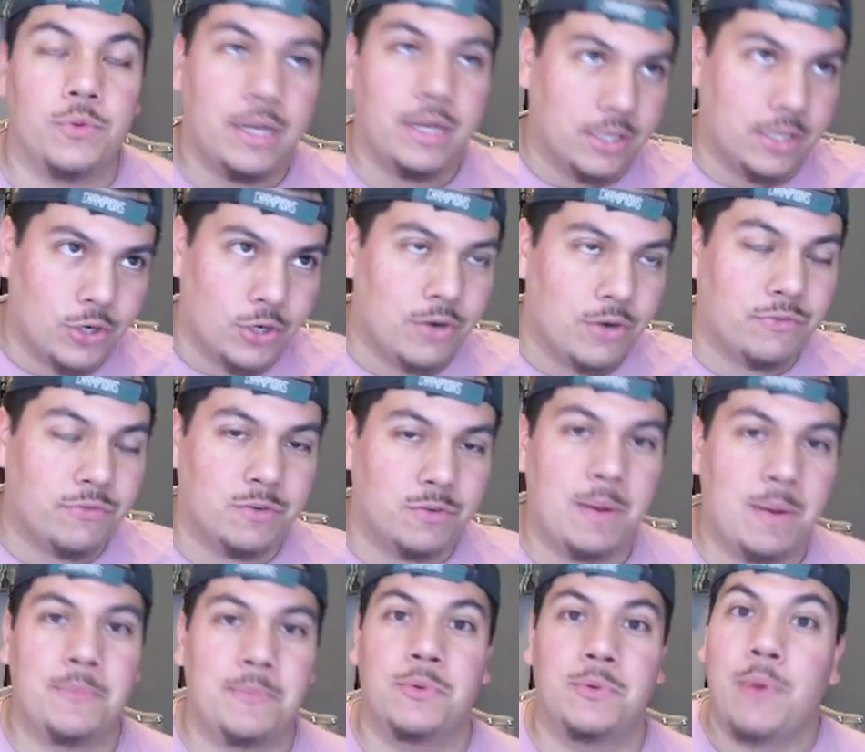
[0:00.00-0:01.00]
the current
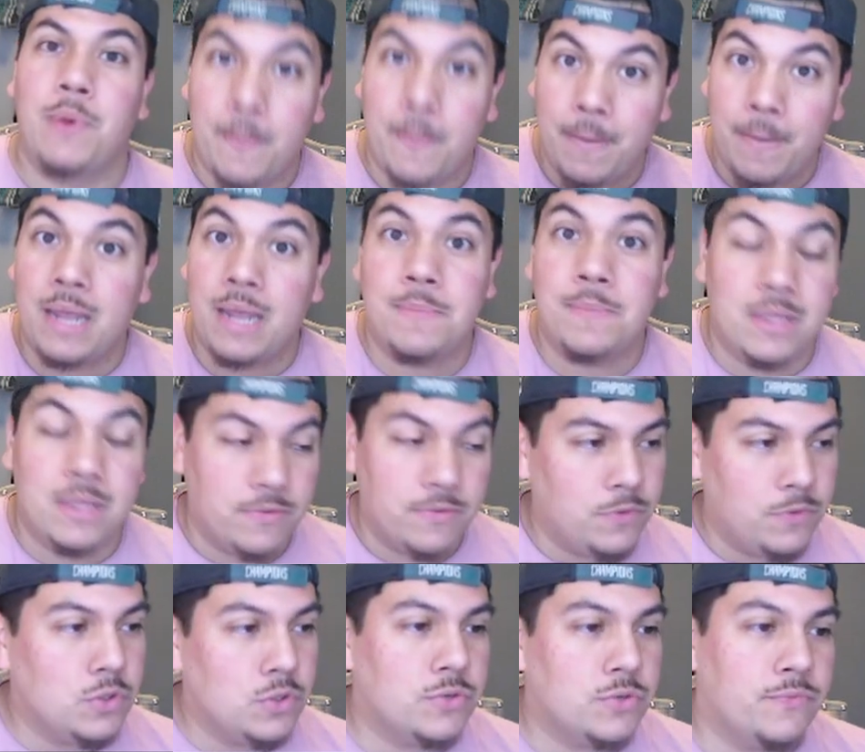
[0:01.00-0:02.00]
format but what might be the
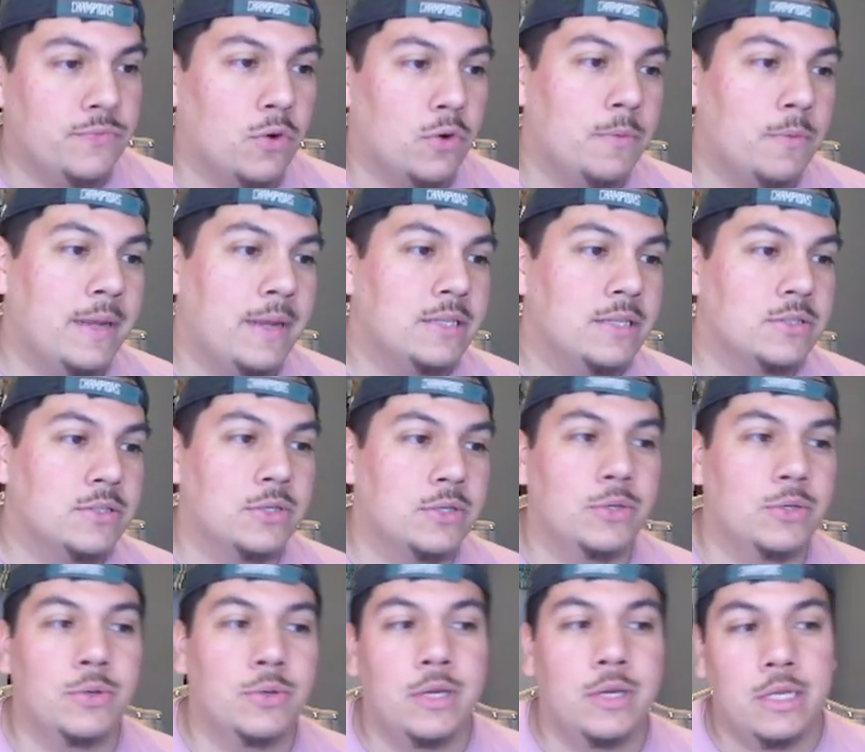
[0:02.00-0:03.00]
future format
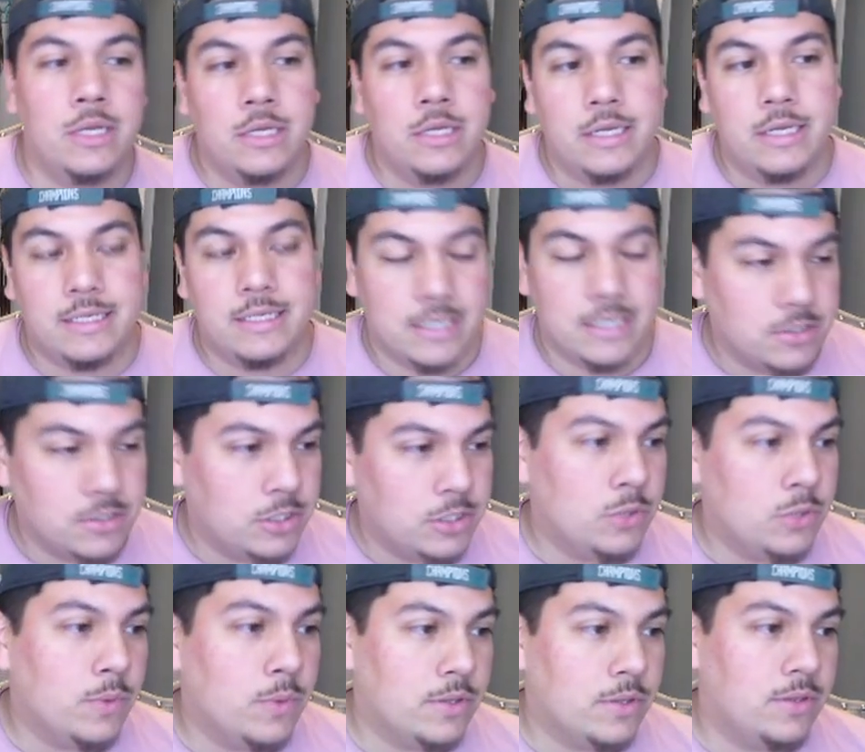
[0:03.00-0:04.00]
so essentially
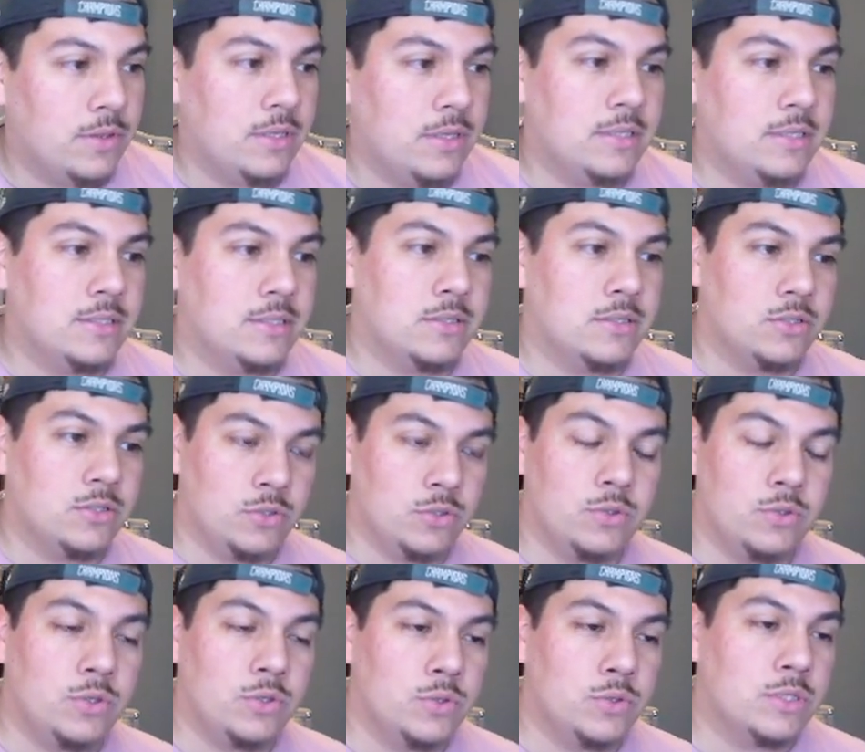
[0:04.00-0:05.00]
with these
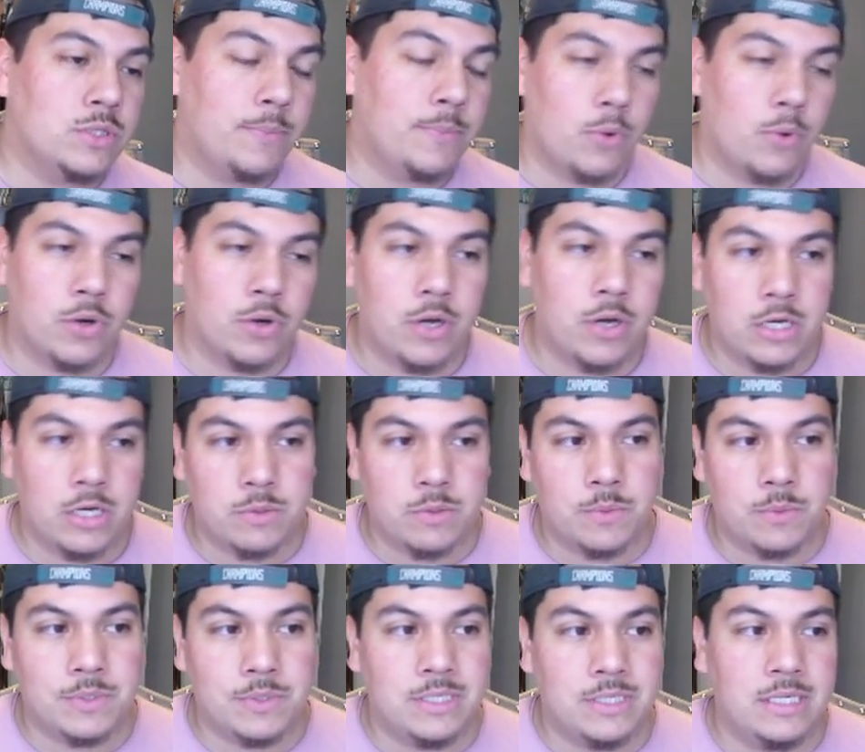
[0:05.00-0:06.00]
two new support cards what
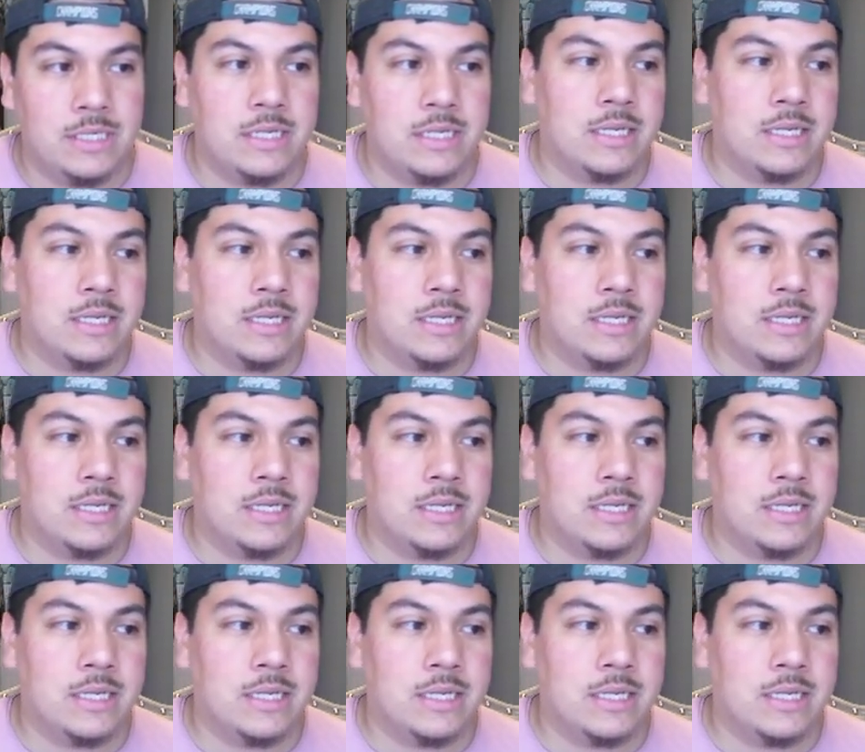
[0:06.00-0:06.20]
we're seeing